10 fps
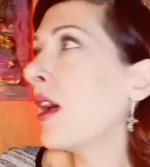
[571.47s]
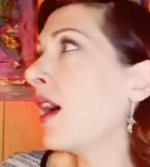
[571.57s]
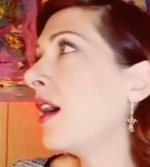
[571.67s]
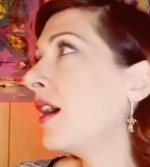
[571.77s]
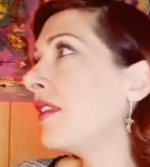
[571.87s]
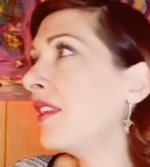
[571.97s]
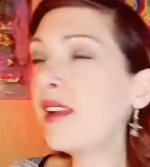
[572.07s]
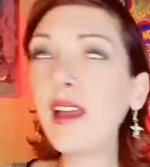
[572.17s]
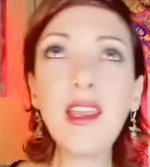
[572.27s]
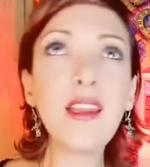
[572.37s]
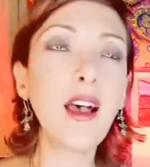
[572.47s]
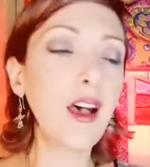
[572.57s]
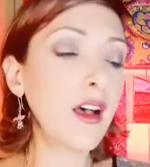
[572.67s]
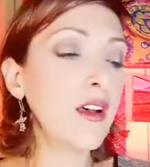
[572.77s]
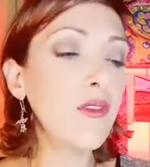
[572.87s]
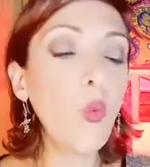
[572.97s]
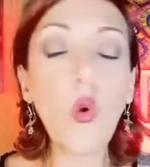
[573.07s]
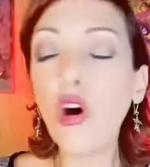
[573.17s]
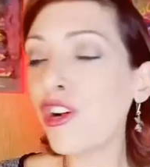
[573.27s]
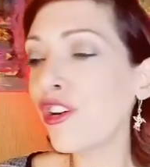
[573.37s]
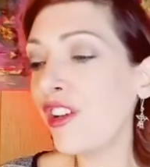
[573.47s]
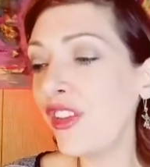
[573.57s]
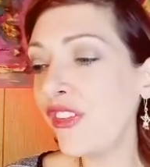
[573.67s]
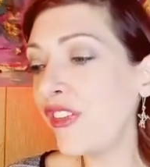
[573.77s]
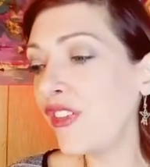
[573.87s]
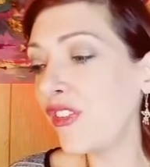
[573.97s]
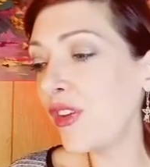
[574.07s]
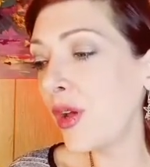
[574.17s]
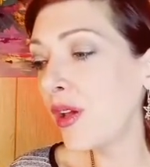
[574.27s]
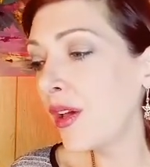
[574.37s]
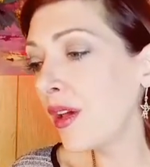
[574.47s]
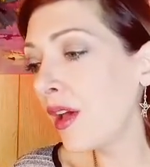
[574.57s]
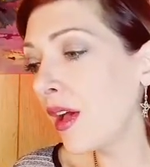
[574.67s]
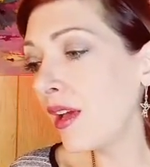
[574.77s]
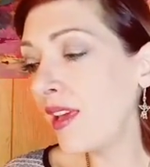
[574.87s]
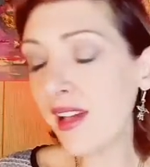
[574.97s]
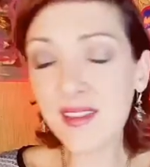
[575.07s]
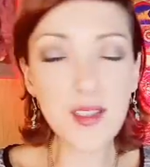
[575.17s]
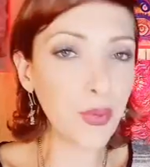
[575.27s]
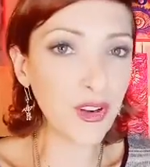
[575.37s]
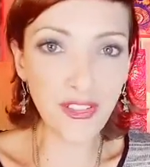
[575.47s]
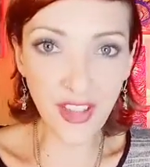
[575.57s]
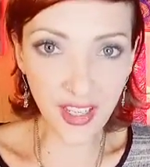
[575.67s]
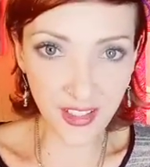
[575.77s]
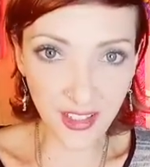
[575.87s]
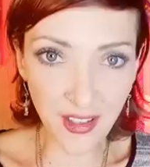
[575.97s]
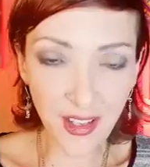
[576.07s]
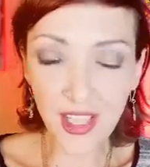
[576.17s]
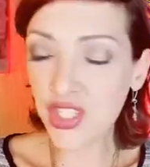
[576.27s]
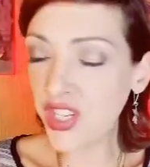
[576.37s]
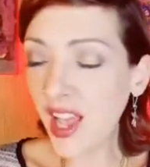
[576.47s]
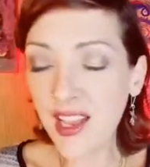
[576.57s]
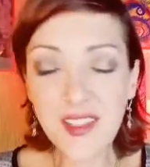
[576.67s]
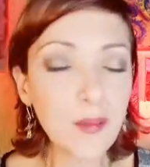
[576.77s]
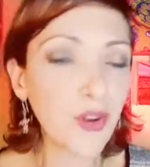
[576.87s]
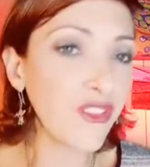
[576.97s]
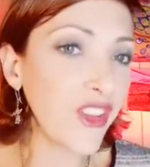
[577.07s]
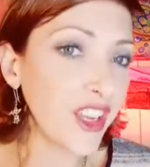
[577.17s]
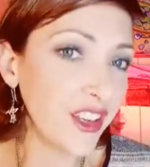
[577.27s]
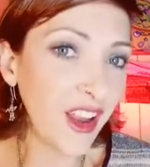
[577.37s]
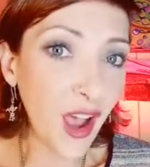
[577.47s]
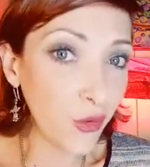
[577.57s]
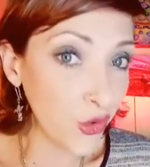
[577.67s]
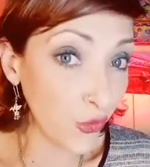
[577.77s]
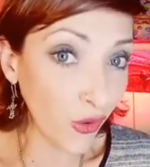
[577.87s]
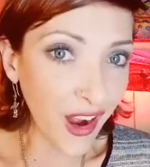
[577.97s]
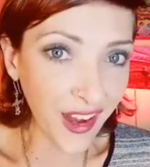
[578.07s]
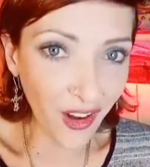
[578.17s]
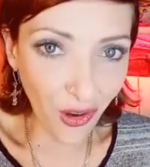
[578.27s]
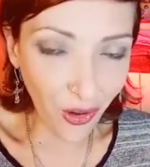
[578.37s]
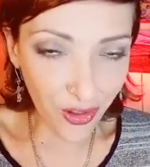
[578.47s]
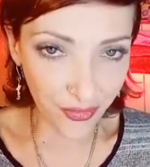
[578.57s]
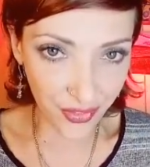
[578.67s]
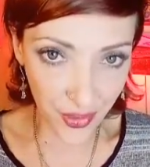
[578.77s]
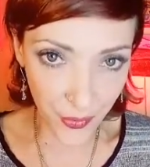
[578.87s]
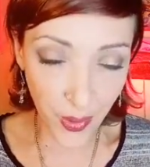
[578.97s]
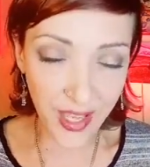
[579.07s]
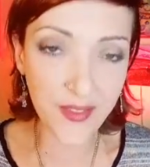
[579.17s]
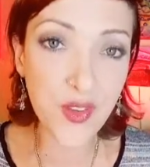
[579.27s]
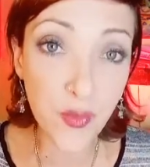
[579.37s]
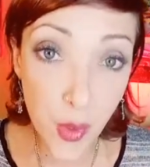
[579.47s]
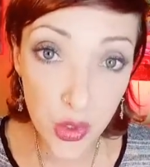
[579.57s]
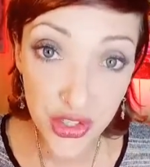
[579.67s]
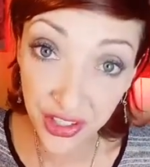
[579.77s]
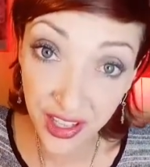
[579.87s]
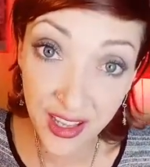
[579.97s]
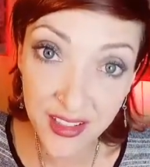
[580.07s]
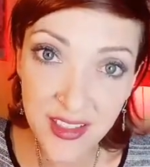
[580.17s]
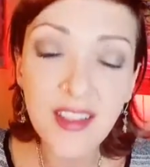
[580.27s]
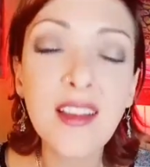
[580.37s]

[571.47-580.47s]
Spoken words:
The Knight of Water she hasn't perfected how to ride all of these waves of emotion yet.